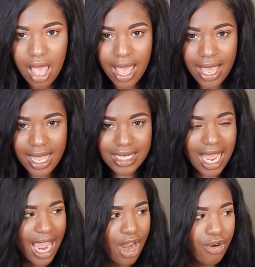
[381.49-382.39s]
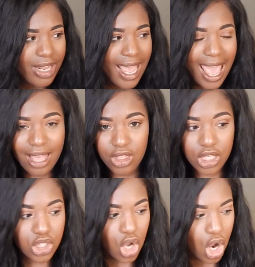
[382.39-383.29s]
and I already had
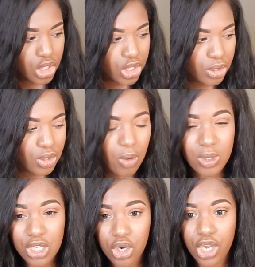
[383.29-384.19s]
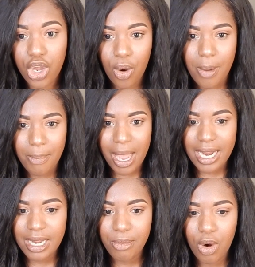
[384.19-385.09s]
this also, so I wasn't going to go and buy
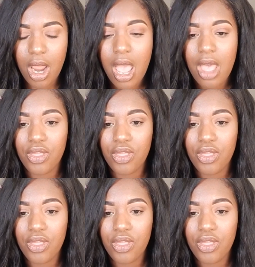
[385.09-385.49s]
anymore.